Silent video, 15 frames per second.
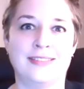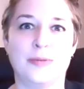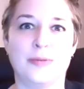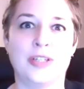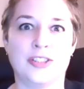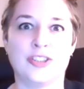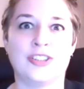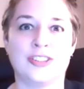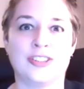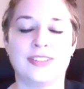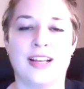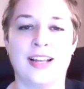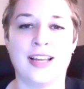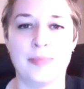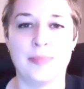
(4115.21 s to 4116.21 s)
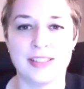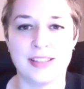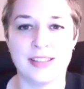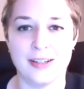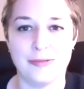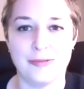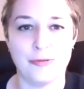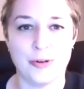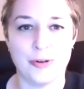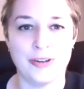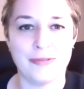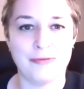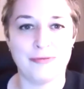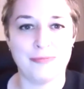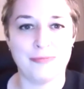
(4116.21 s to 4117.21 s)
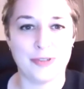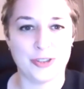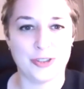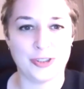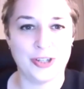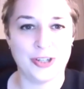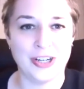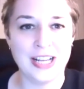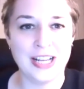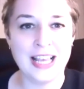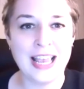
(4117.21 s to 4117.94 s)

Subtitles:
which I'm excited for sure.